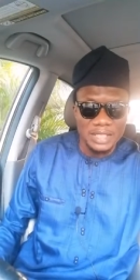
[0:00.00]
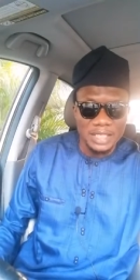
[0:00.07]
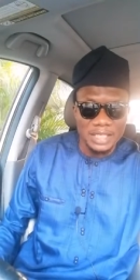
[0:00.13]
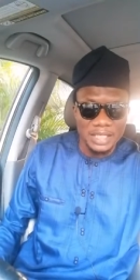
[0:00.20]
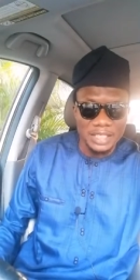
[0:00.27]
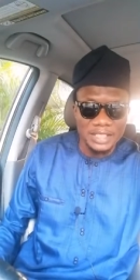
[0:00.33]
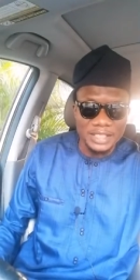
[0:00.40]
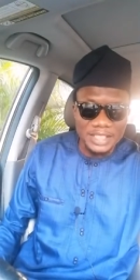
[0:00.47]

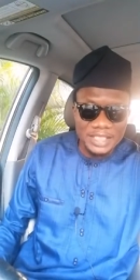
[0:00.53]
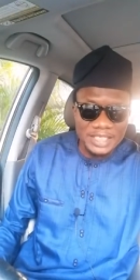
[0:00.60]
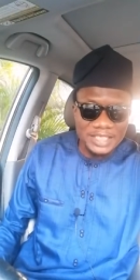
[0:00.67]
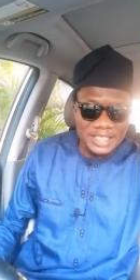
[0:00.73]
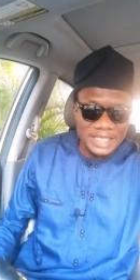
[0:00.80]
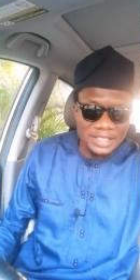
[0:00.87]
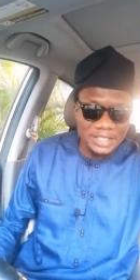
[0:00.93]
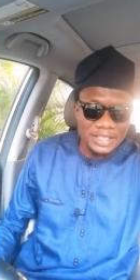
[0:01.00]
And you see this
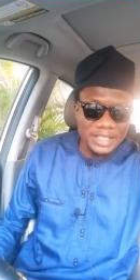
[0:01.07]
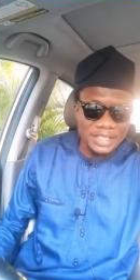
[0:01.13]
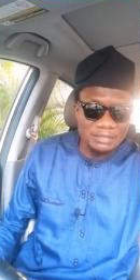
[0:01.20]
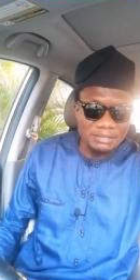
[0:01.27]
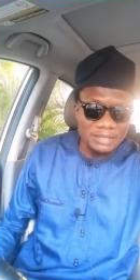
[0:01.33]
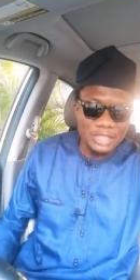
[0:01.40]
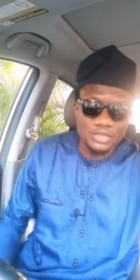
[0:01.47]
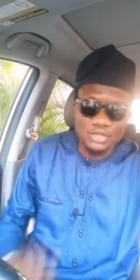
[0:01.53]
Saturday,
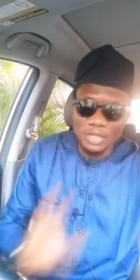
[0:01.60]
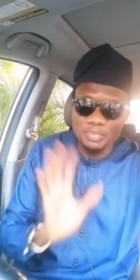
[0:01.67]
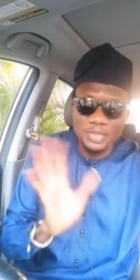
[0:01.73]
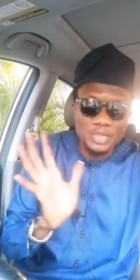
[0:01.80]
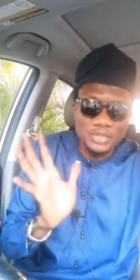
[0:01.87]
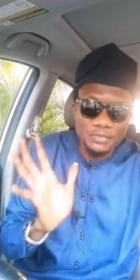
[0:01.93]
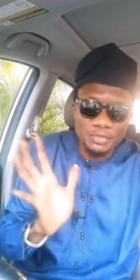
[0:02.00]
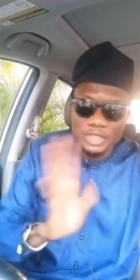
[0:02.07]
it's so
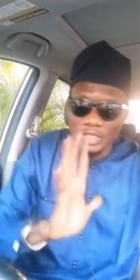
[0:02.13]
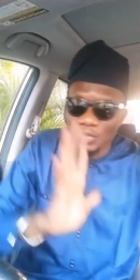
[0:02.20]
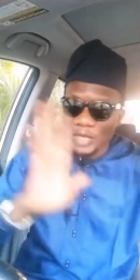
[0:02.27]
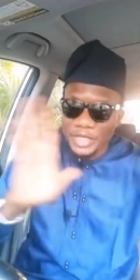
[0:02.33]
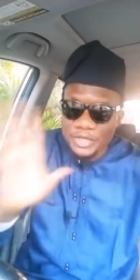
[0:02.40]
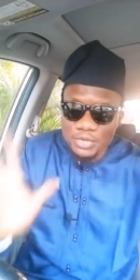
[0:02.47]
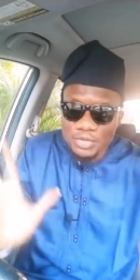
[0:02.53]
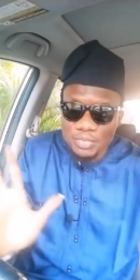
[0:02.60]
beautiful the way
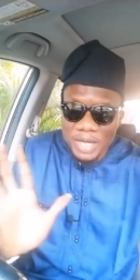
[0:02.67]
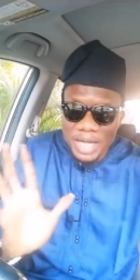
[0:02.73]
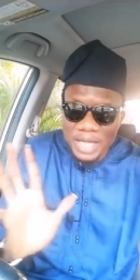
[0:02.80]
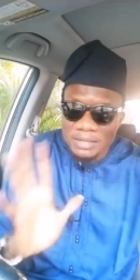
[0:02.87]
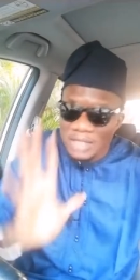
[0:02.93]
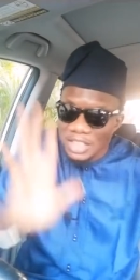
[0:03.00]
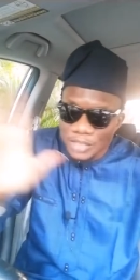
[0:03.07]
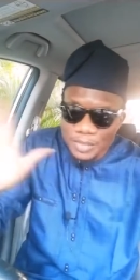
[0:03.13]
Yoruba
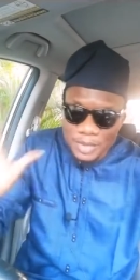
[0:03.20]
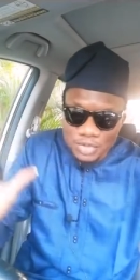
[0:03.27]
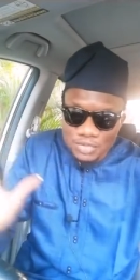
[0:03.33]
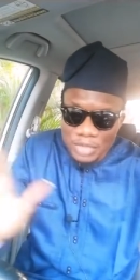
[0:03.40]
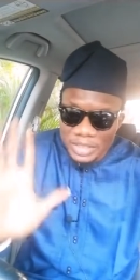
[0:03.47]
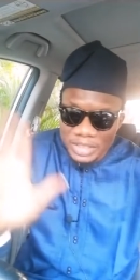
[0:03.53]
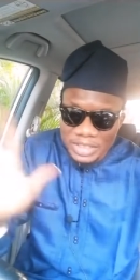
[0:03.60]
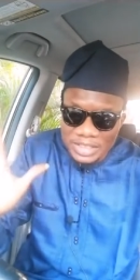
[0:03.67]

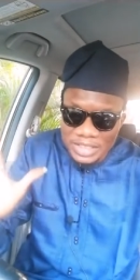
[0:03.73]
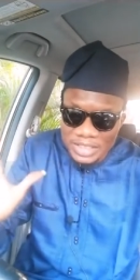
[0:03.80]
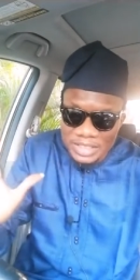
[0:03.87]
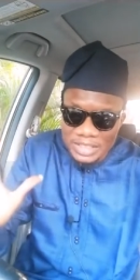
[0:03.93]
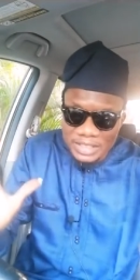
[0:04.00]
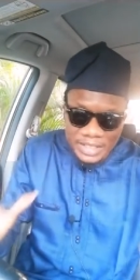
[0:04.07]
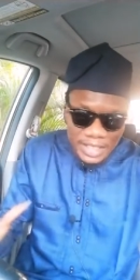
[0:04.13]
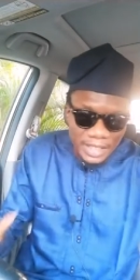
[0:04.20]
spirituality did
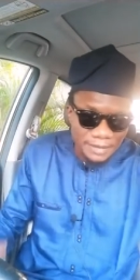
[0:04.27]
this there.